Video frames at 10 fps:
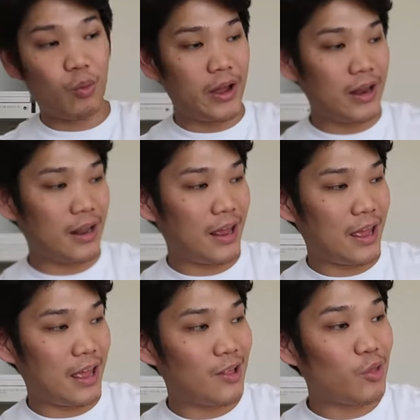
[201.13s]
what
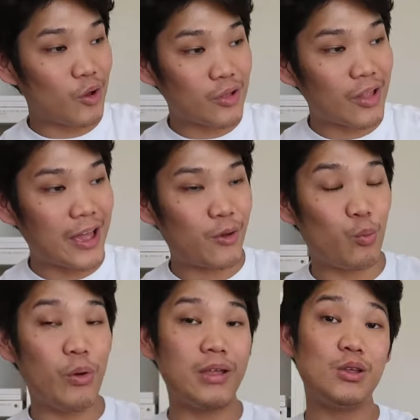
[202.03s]
it looked
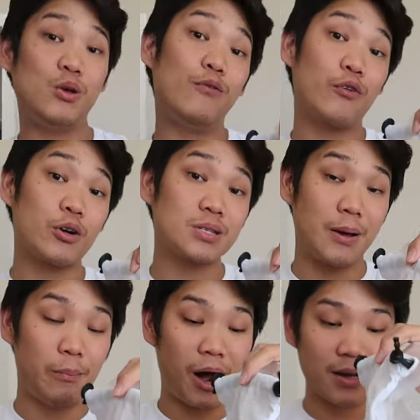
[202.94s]
like when you first
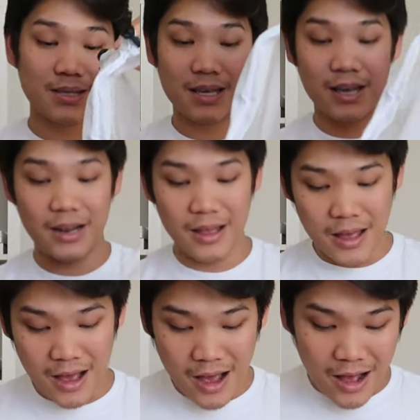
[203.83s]
unbox it.
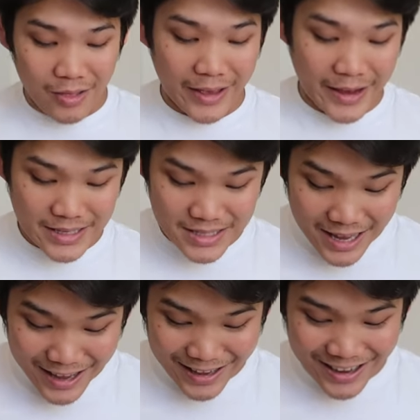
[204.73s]
Like I
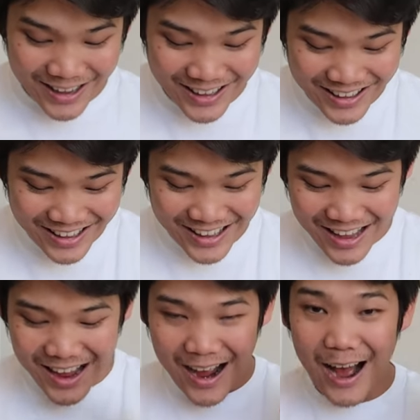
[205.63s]
said,
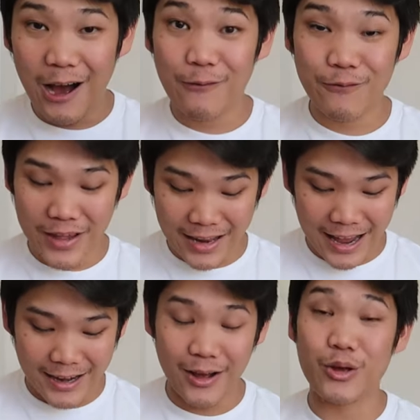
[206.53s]
fate
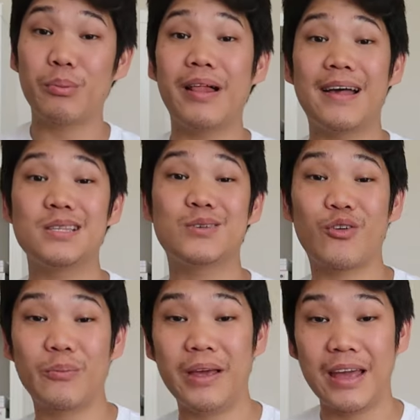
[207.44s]
had other plans
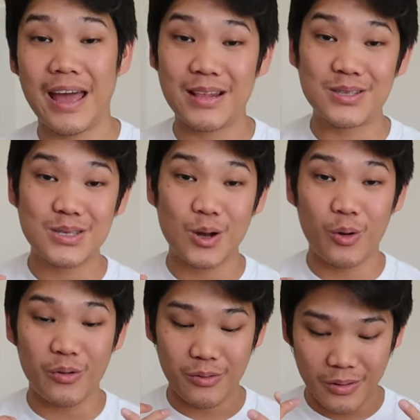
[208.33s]
for me, and
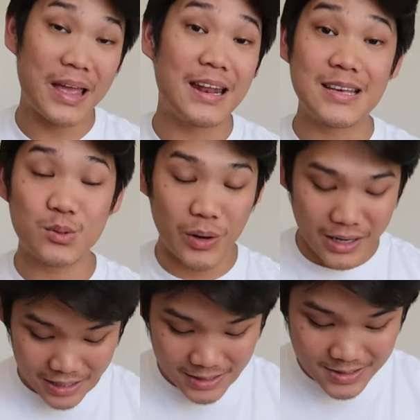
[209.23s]
so it is what
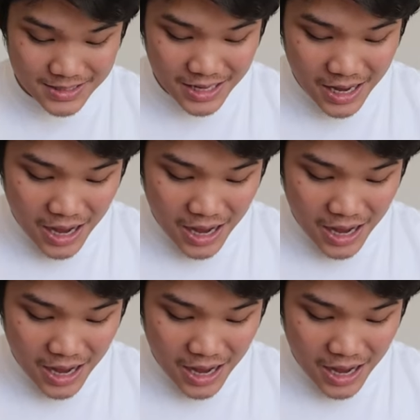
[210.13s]
it is.